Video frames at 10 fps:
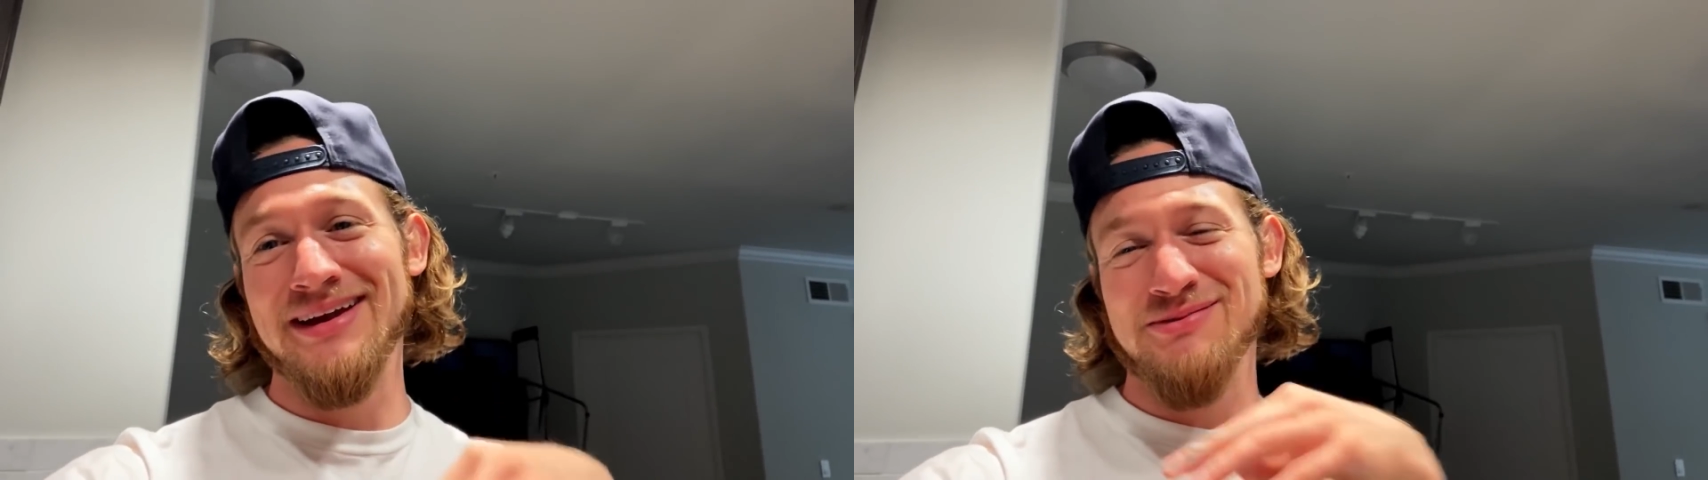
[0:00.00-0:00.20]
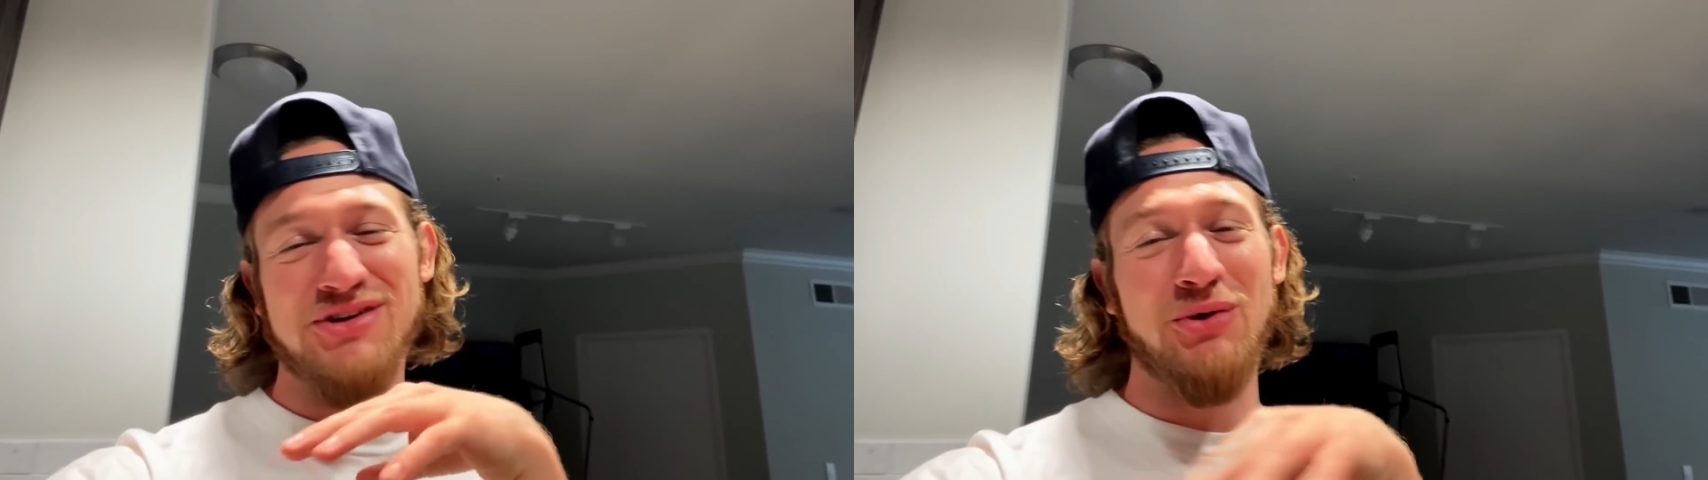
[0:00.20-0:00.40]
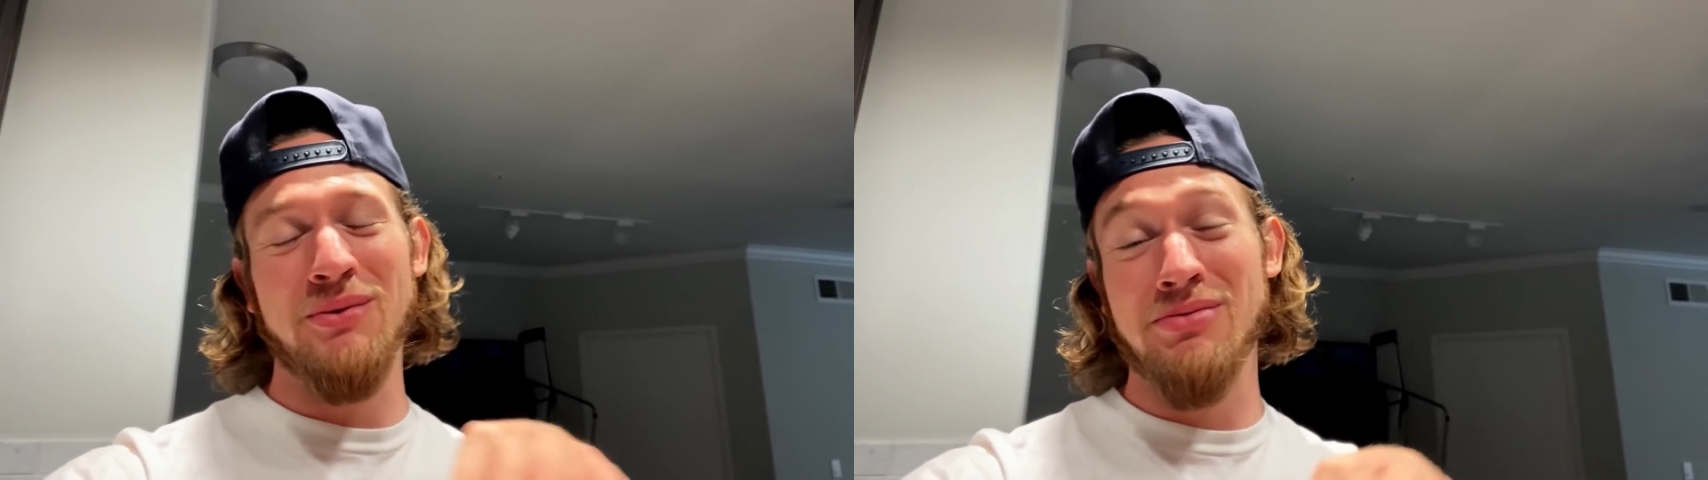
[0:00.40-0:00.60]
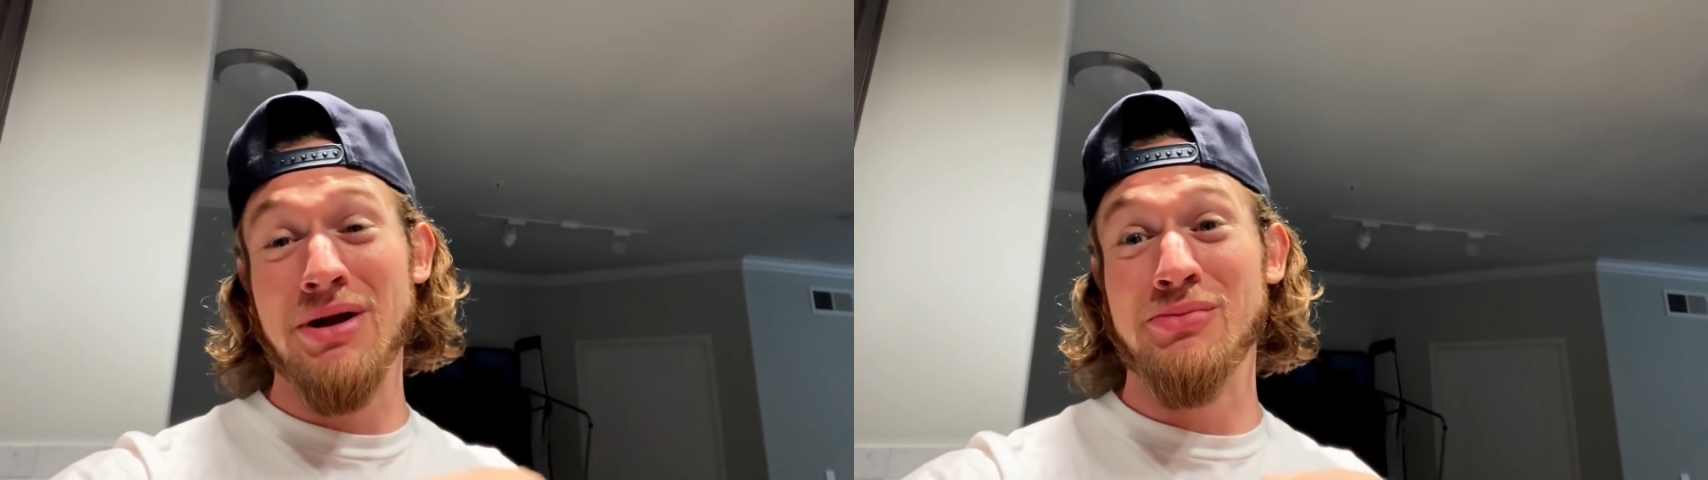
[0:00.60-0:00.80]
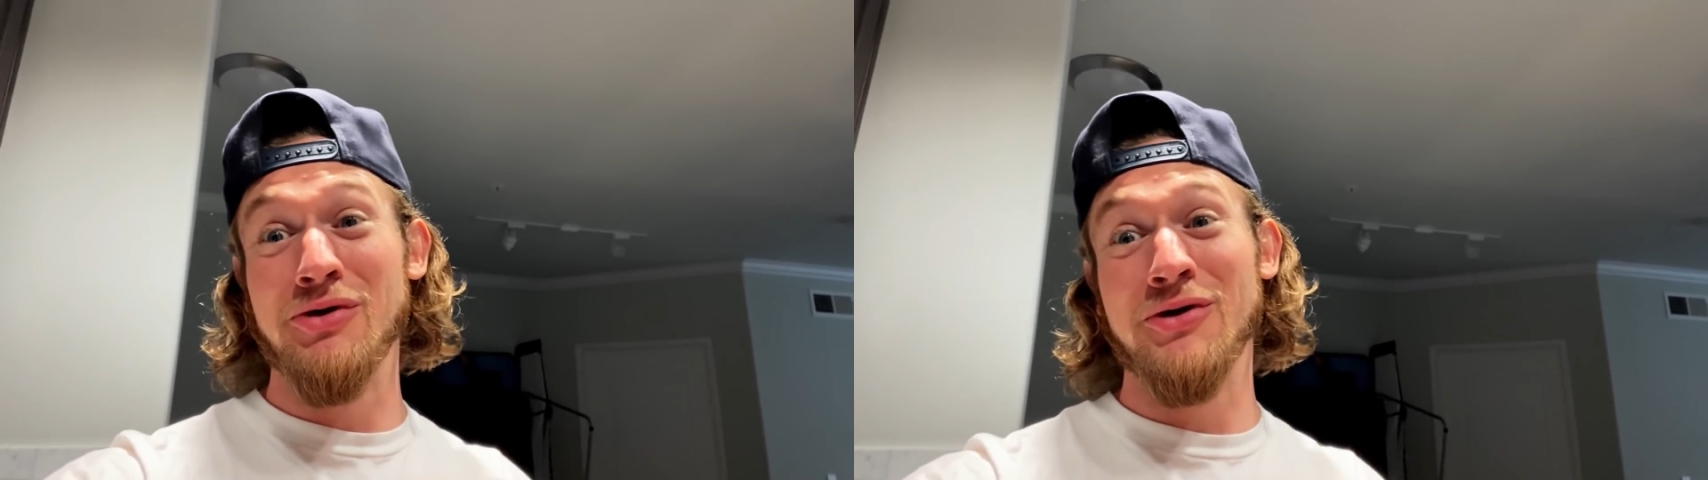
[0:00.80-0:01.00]
I'm just gonna whip it
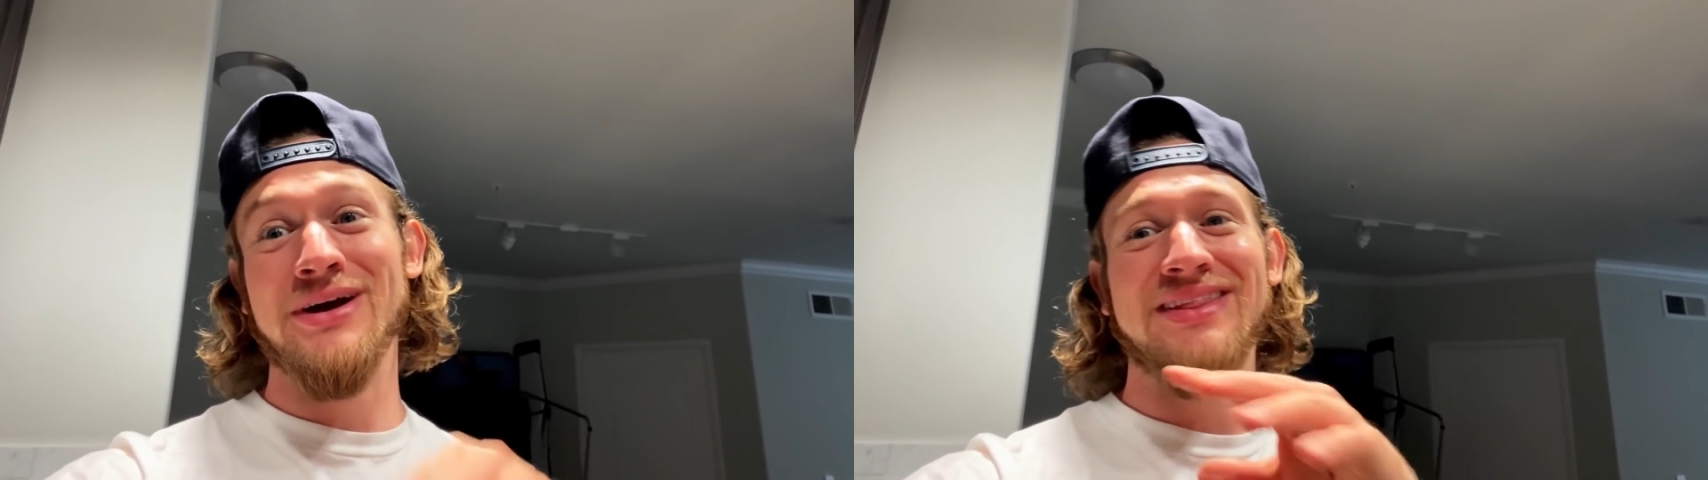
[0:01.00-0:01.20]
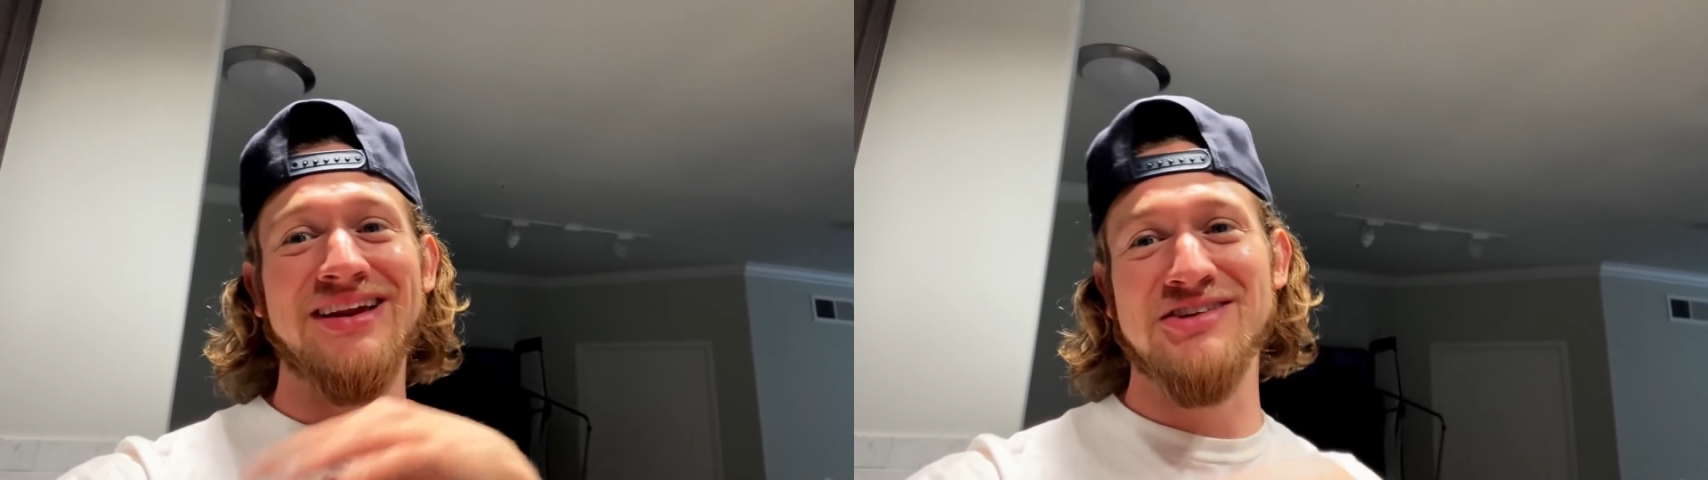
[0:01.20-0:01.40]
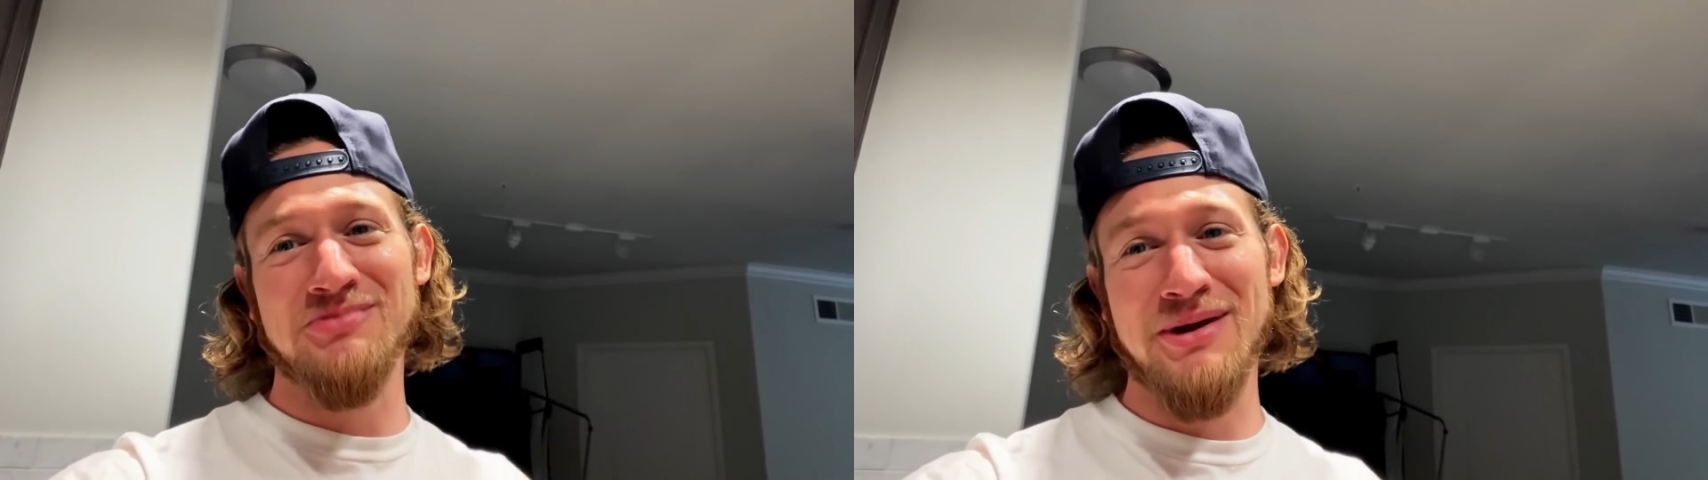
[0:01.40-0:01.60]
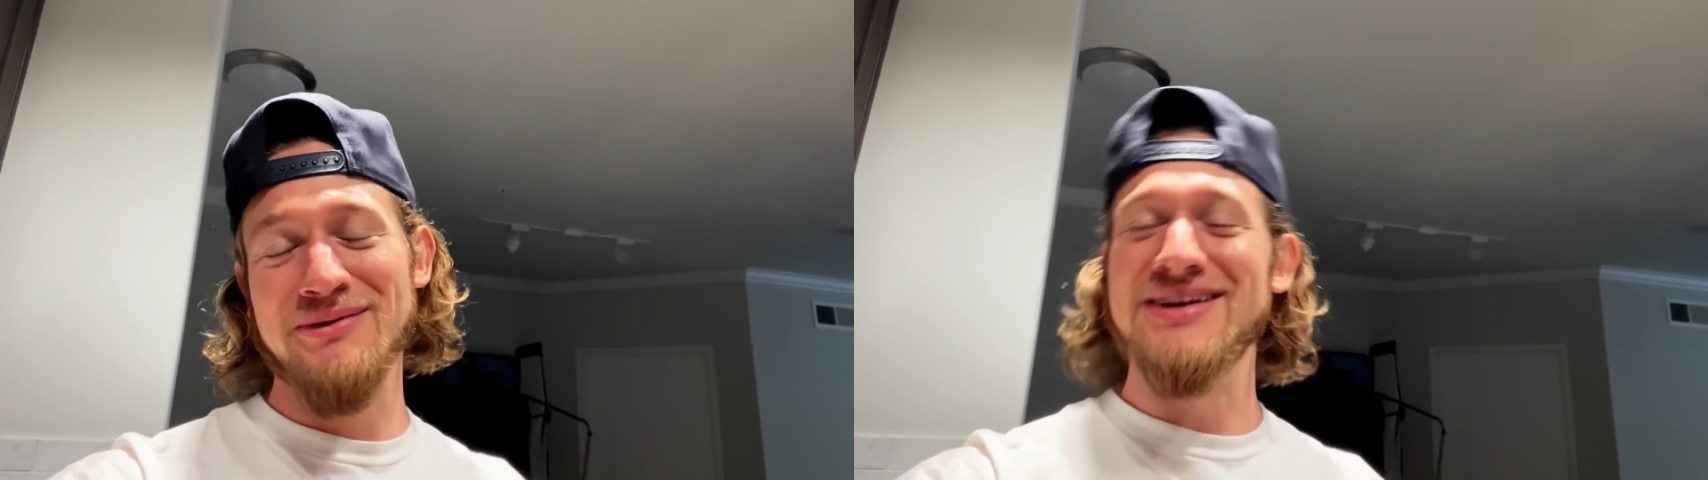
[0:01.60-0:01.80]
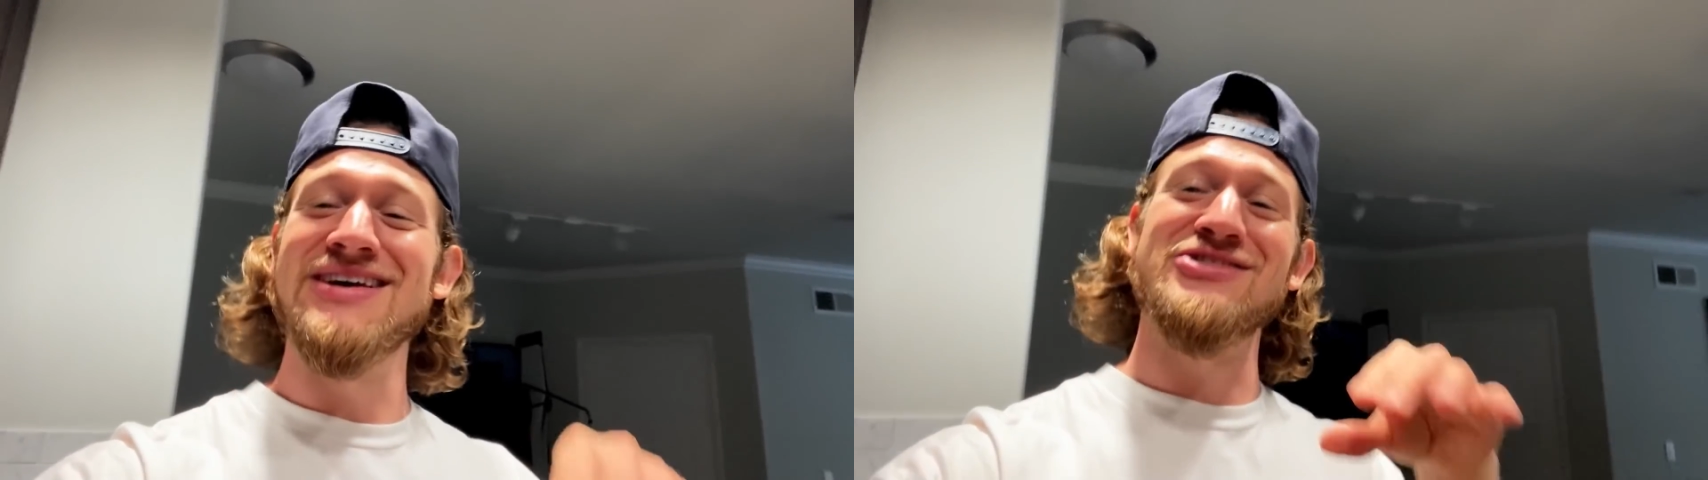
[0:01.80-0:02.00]
up real quick and then explain
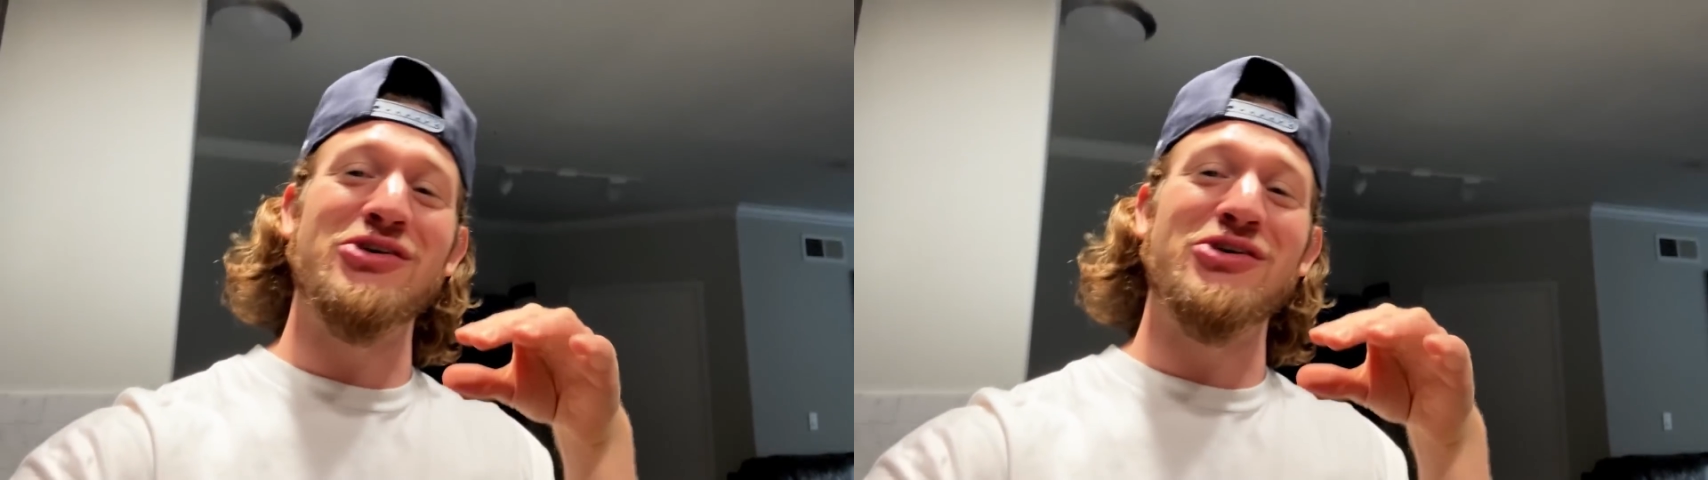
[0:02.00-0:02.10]
what it is,